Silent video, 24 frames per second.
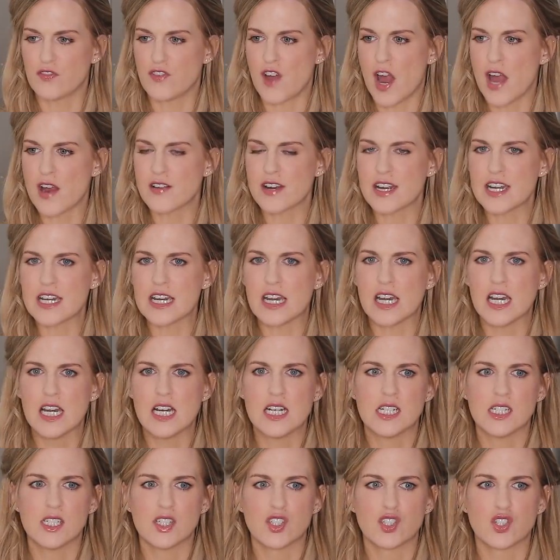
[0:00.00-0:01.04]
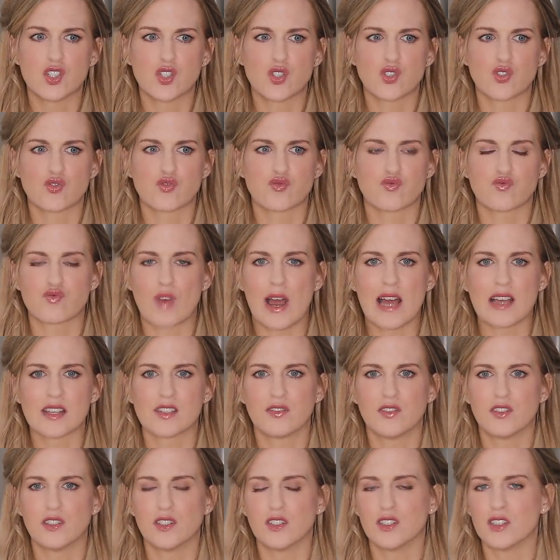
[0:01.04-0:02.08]
very
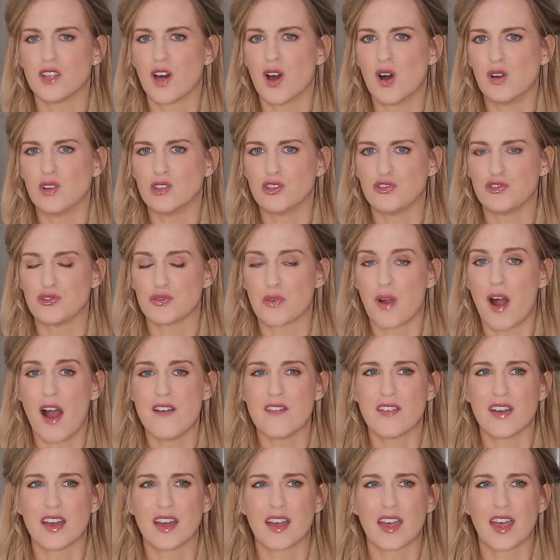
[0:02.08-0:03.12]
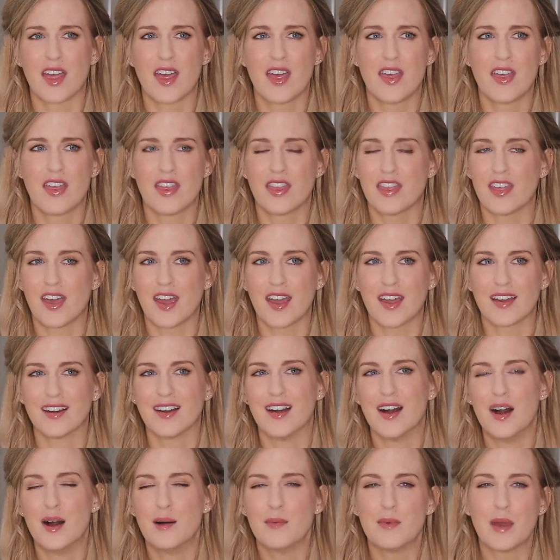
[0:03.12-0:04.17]
stressful, the whole driving
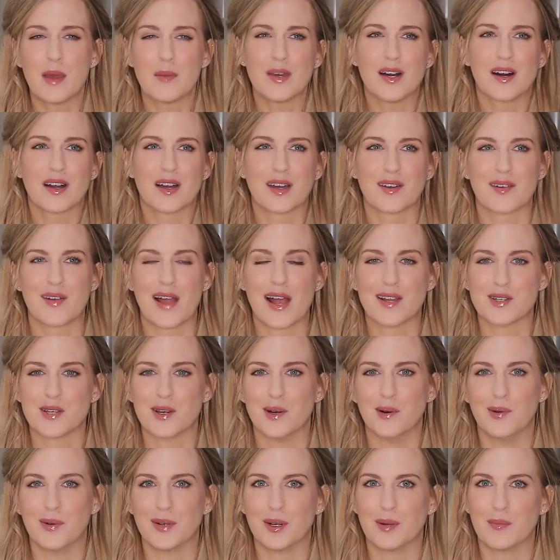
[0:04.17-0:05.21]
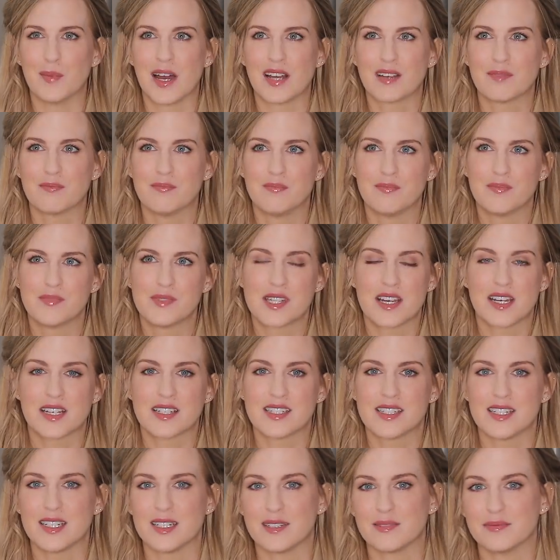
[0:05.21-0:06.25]
thing. Maybe I'll get around to it when I'm like
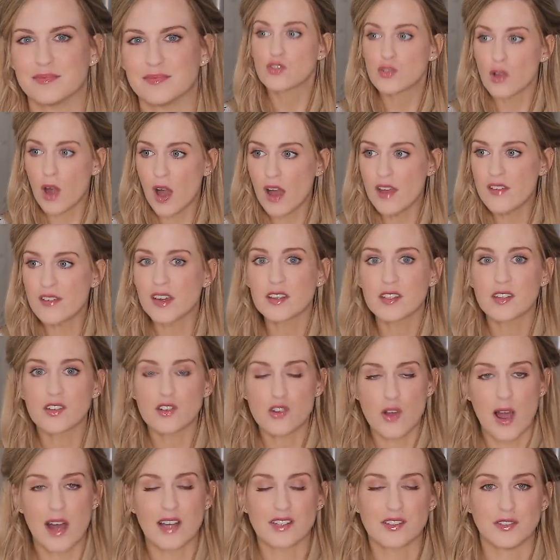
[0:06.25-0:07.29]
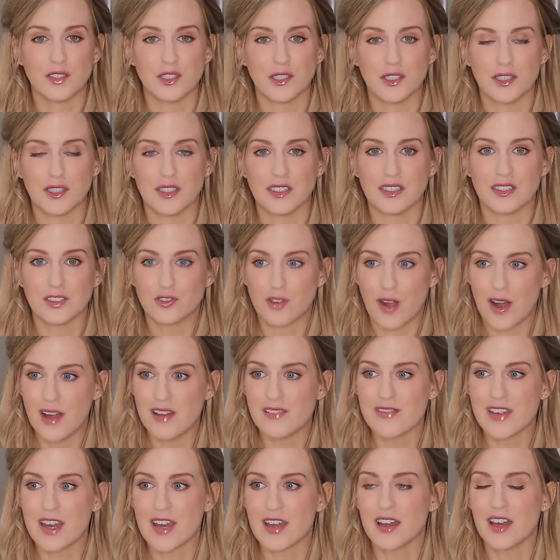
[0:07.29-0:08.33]
60. Driving is stressful.
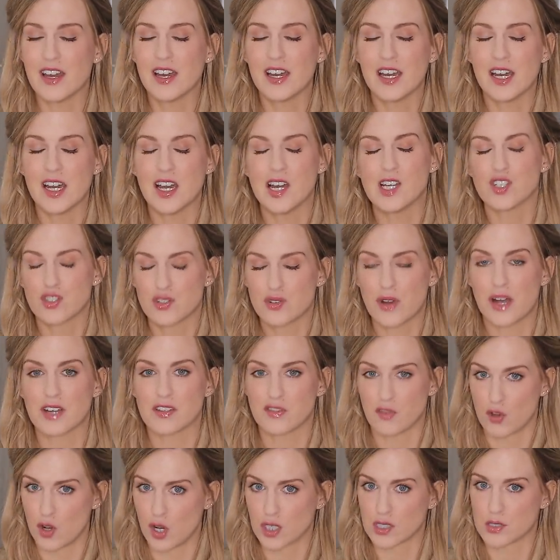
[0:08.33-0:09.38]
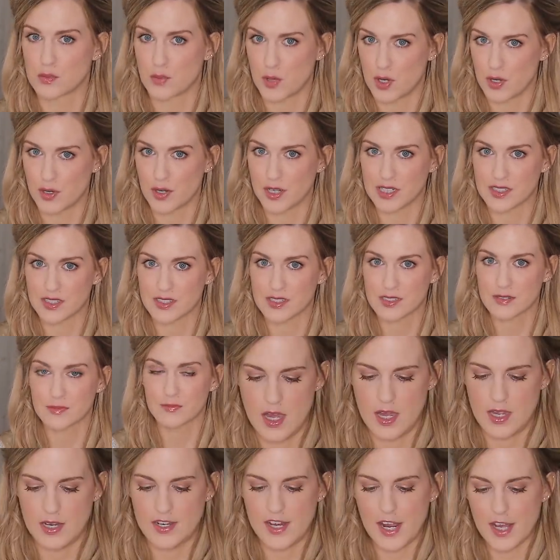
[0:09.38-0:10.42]
Driving is a stressful experience.
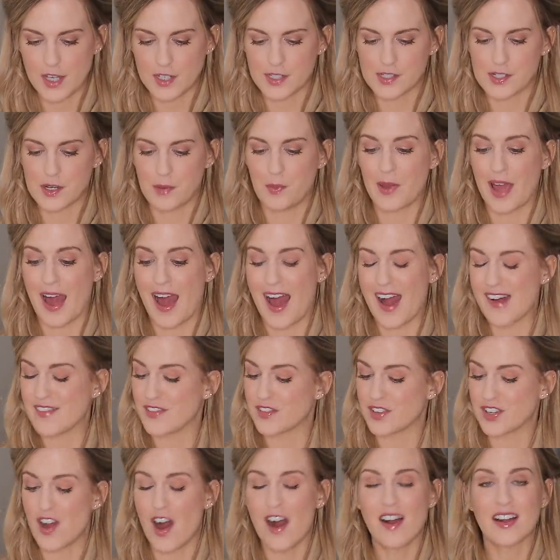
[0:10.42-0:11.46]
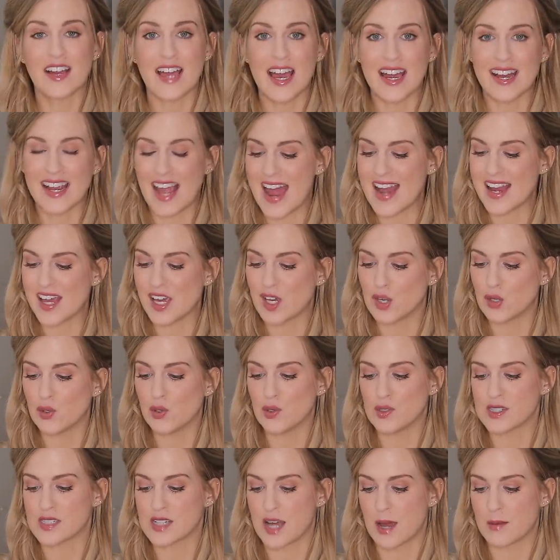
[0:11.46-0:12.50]
Next up we have not getting any
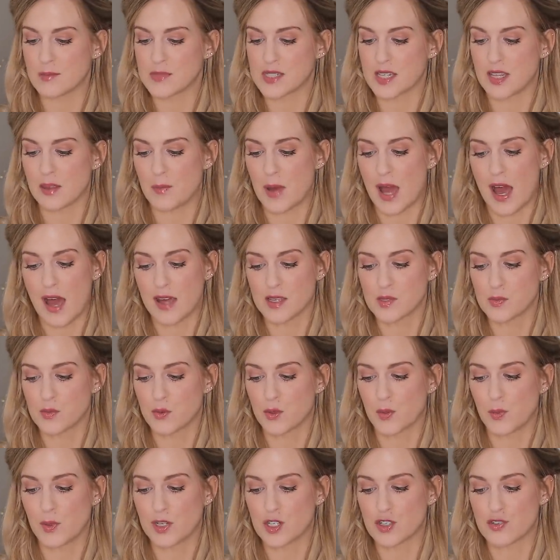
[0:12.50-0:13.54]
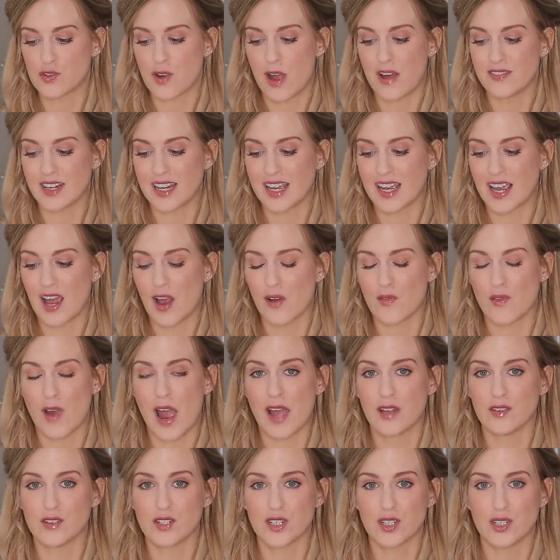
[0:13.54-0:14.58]
cool stamps in the passport when traveling around